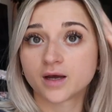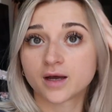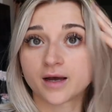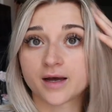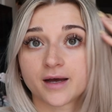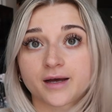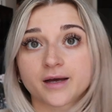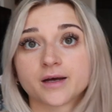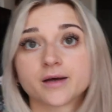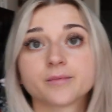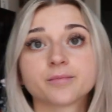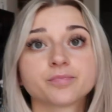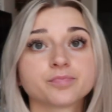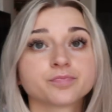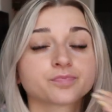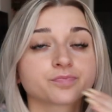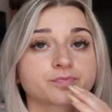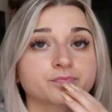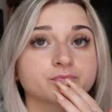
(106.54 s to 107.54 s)

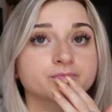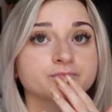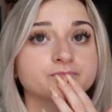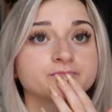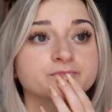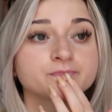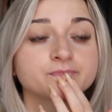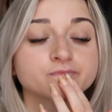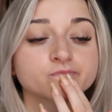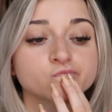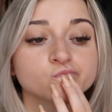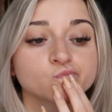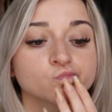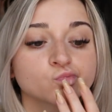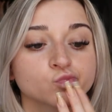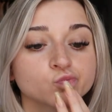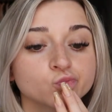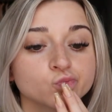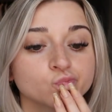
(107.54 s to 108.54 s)

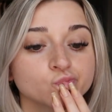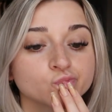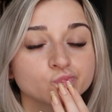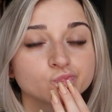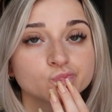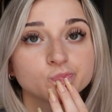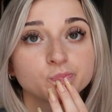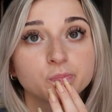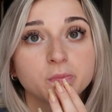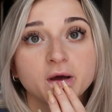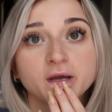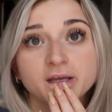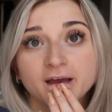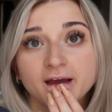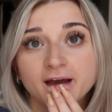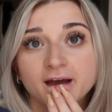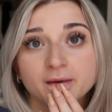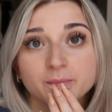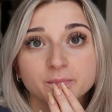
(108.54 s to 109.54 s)
But
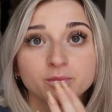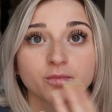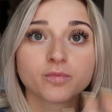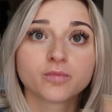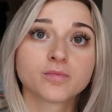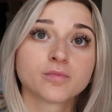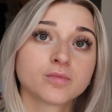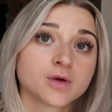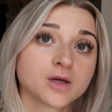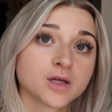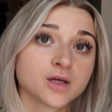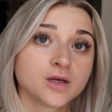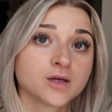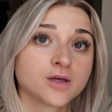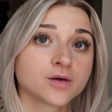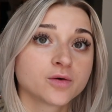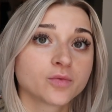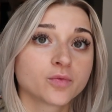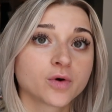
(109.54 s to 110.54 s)
yeah,
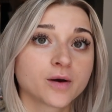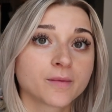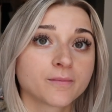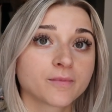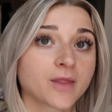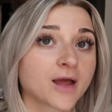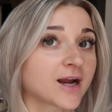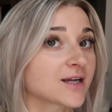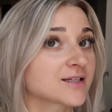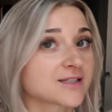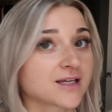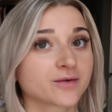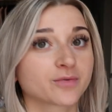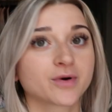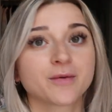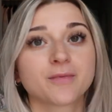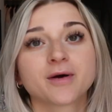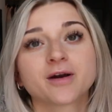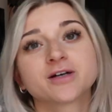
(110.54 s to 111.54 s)
like I said,
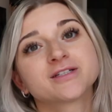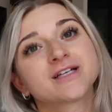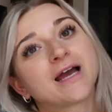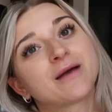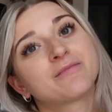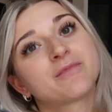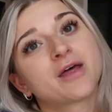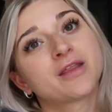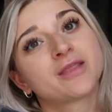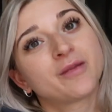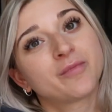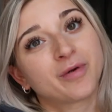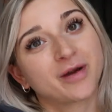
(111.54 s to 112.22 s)
what better time than the